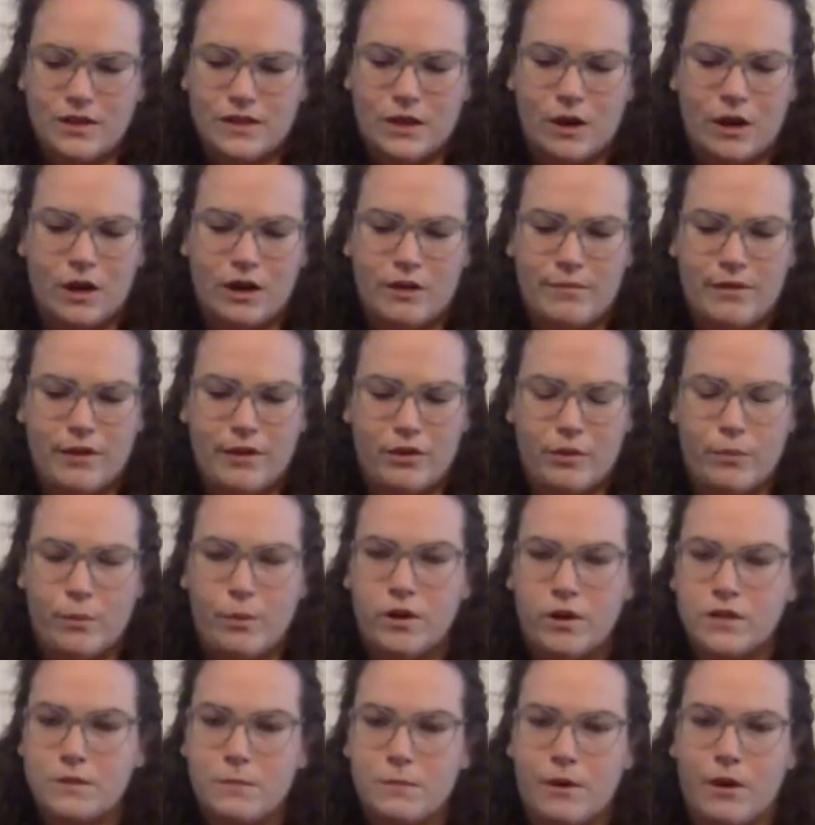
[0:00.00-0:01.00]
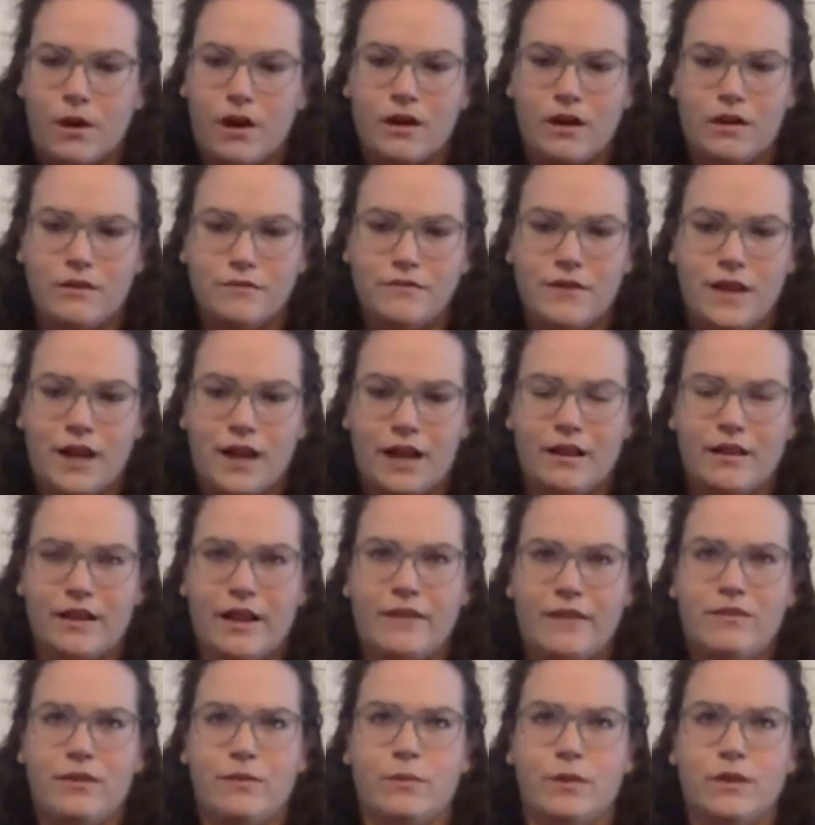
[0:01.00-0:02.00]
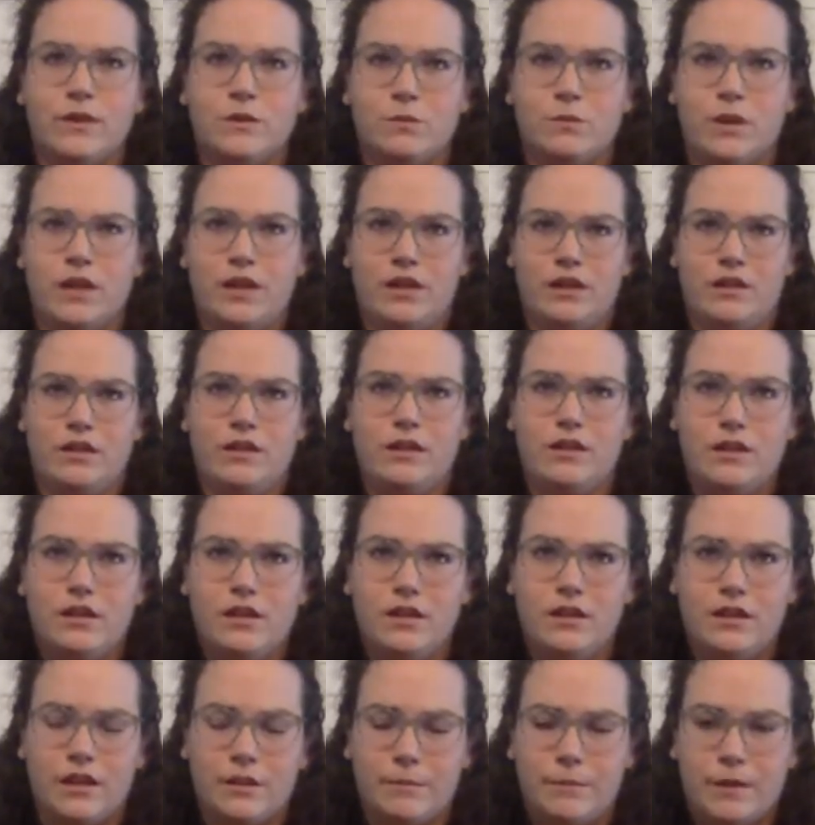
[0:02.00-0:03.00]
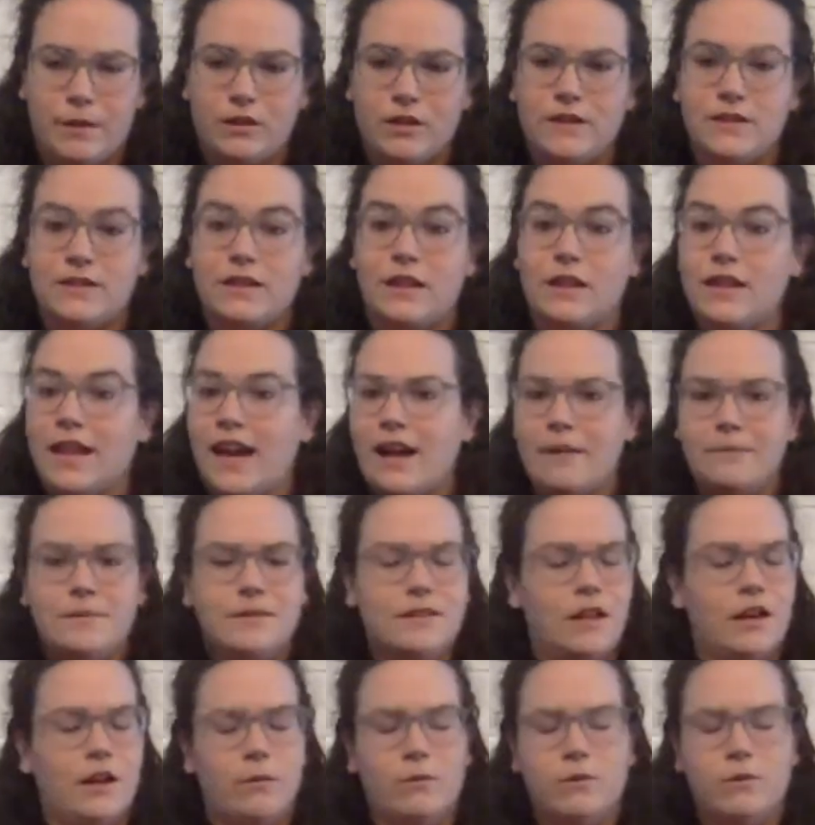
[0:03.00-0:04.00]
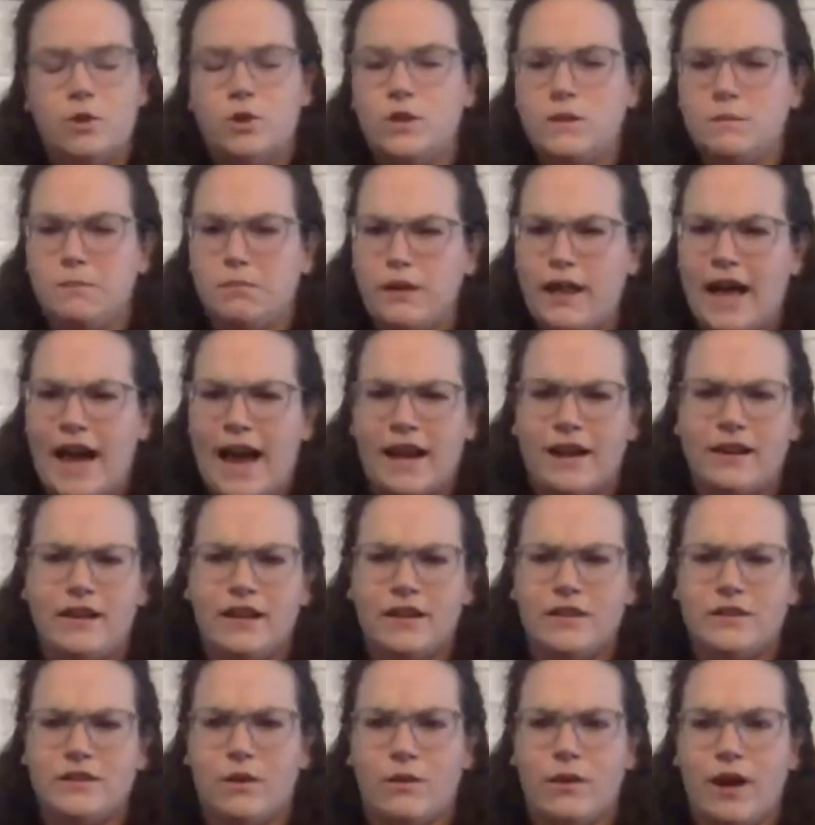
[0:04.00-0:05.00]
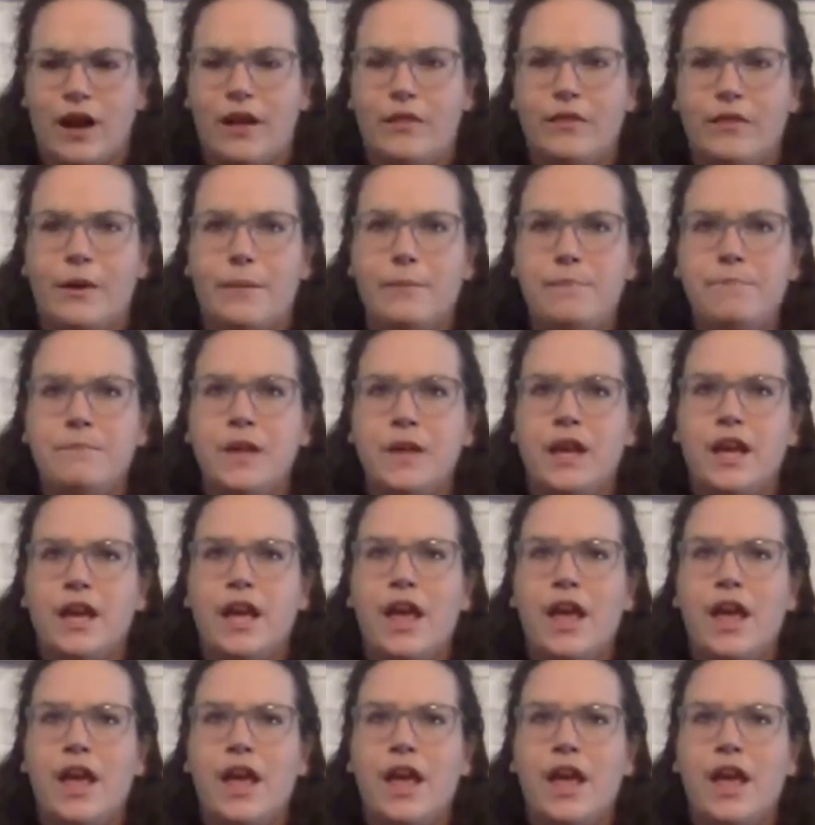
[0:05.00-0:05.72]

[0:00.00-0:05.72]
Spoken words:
talk about the worst part of 9/11 was when the buildings collapsed and it was just blackness around them.